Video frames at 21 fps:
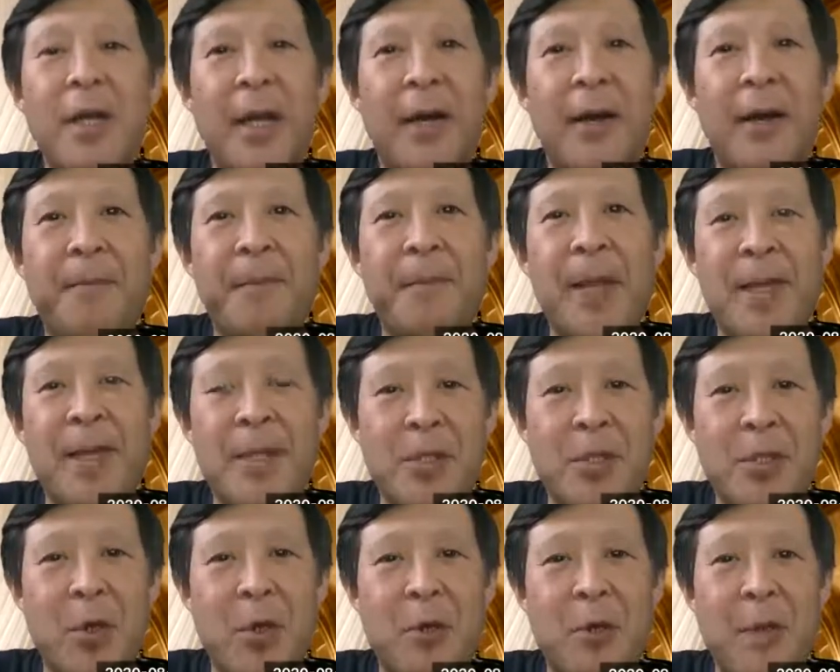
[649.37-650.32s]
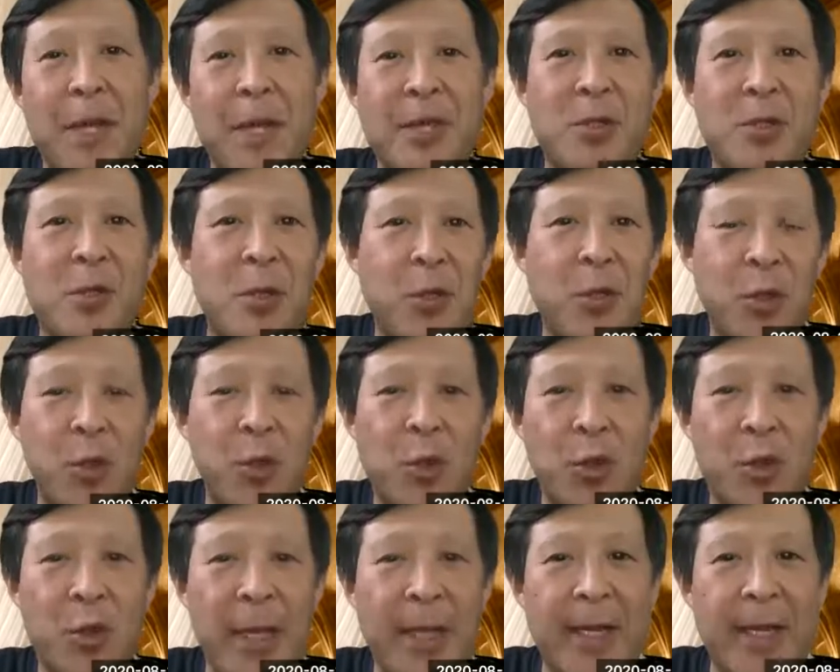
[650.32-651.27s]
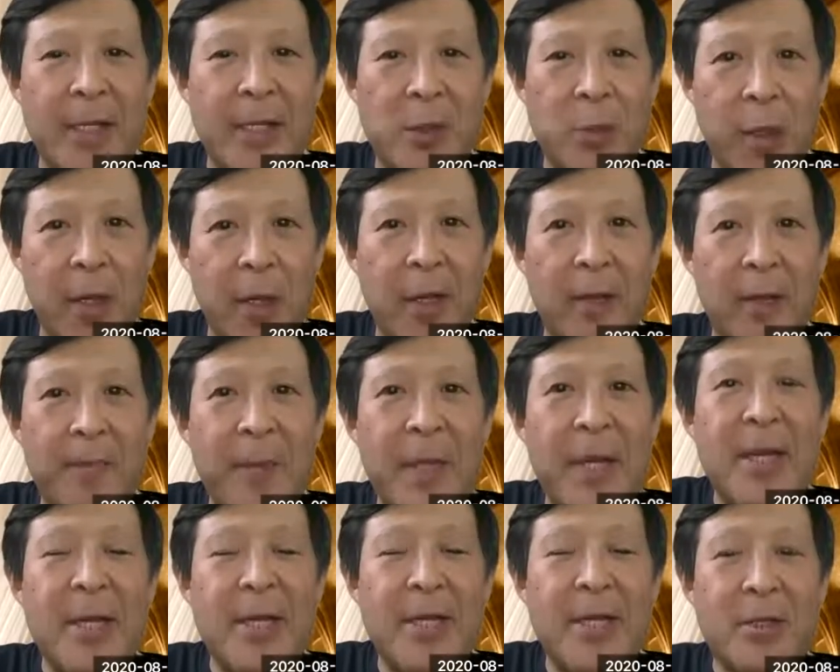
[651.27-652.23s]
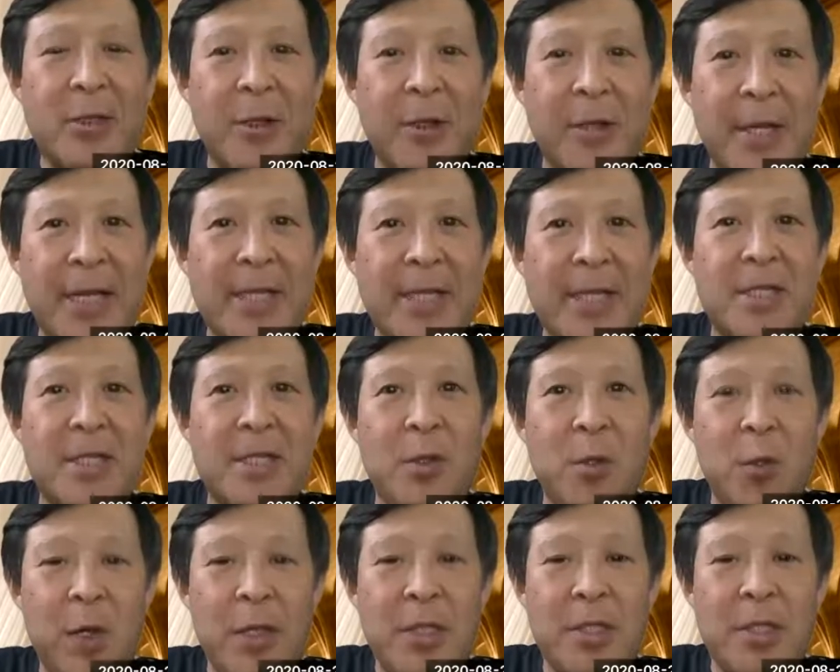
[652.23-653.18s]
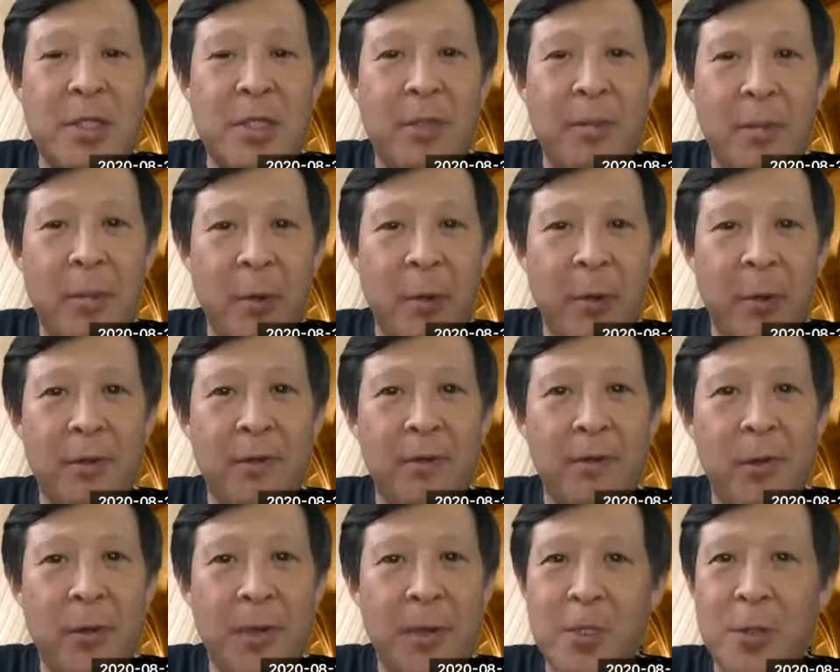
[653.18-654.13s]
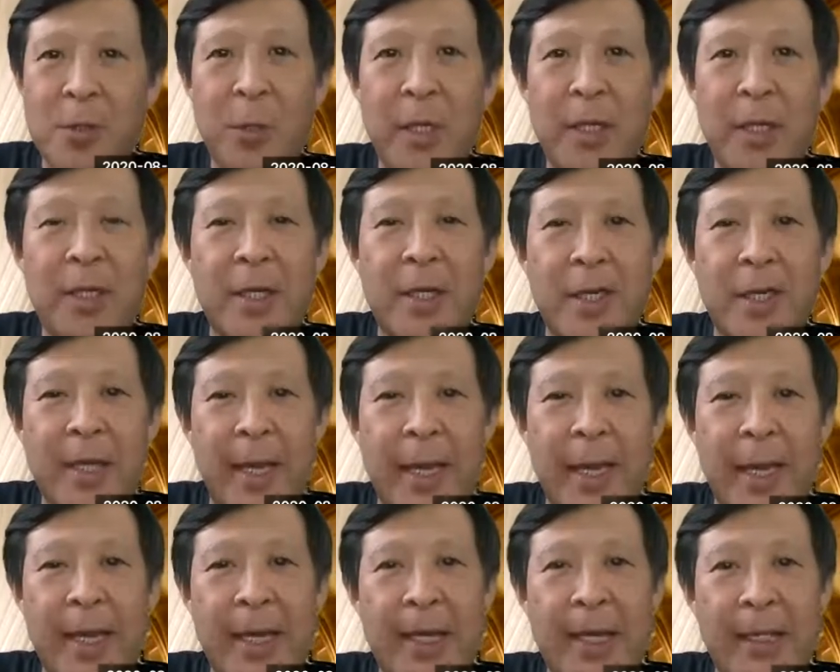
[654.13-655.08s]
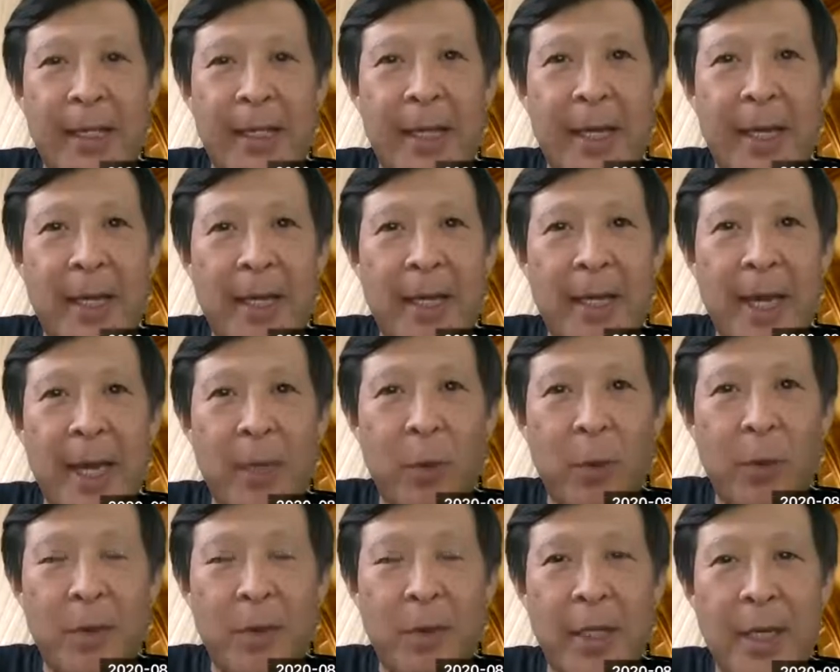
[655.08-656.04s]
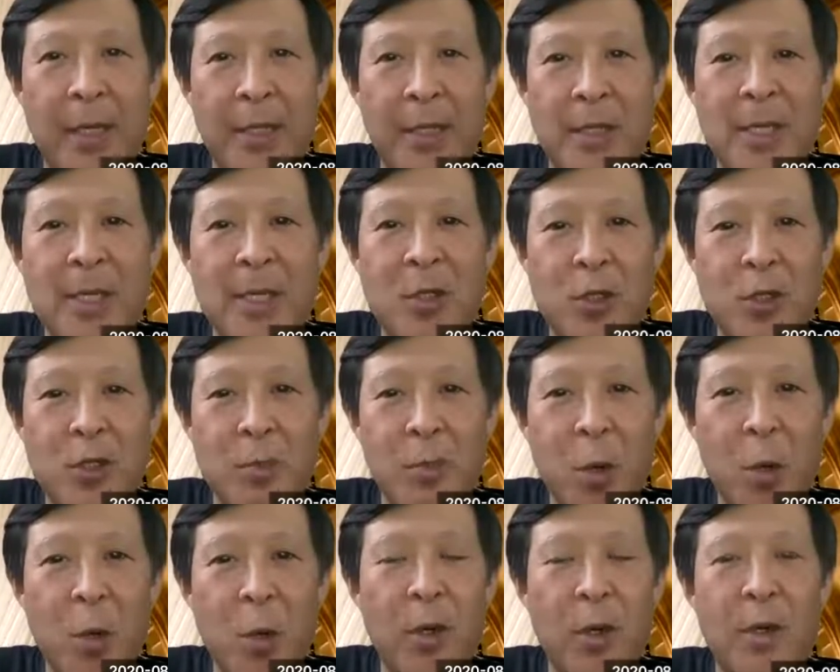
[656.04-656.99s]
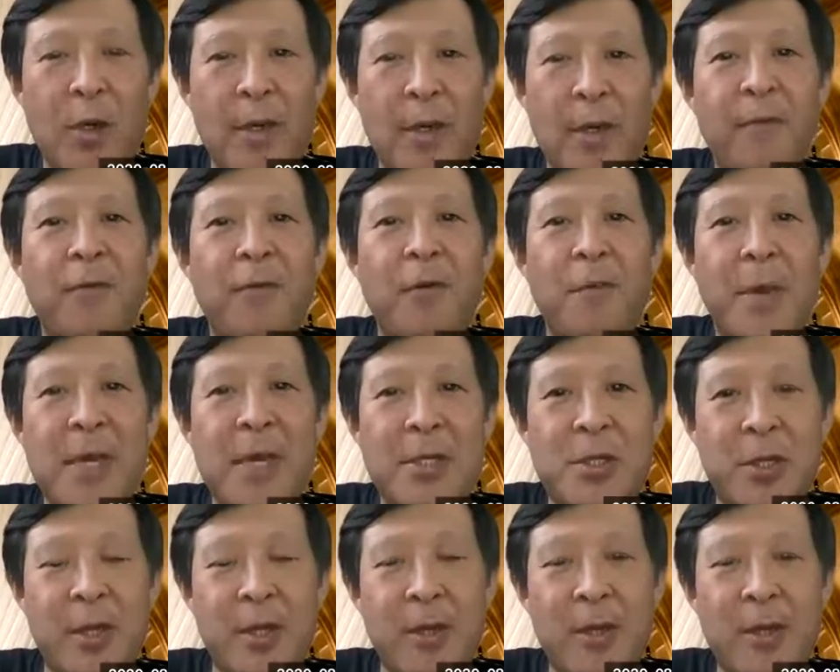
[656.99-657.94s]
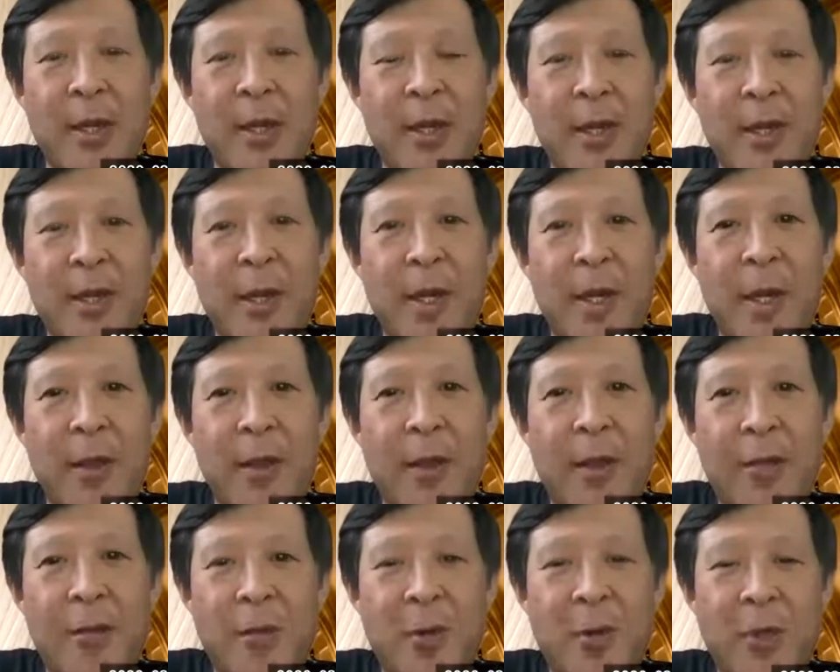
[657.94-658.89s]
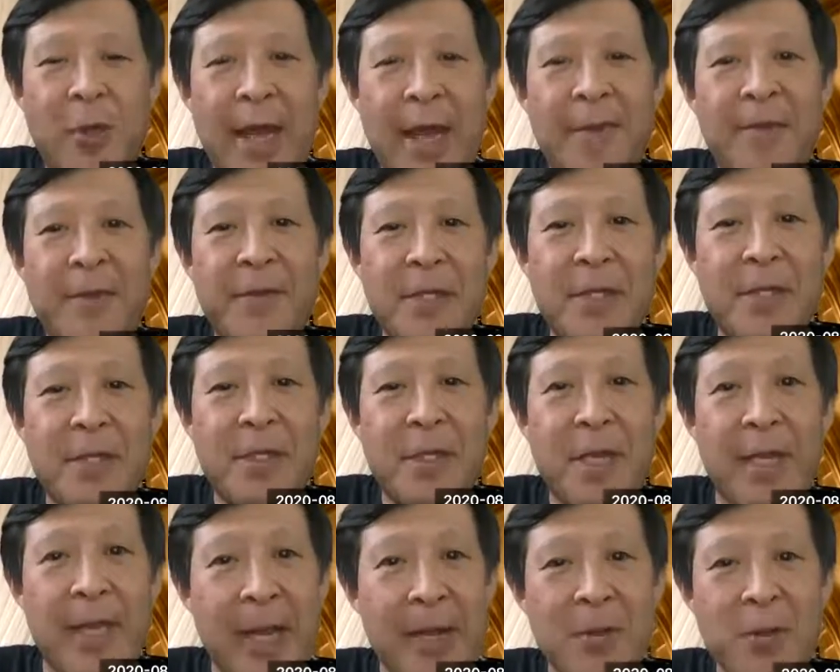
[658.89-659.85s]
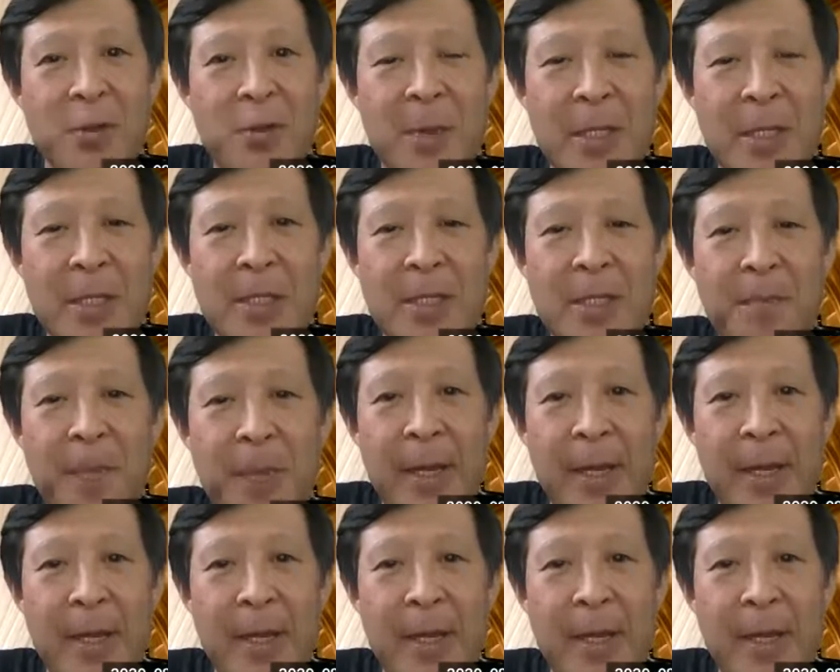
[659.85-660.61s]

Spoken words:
And so make sure you do that as well. So that's what's important for this week. And I will send you more information through Canvas announcements.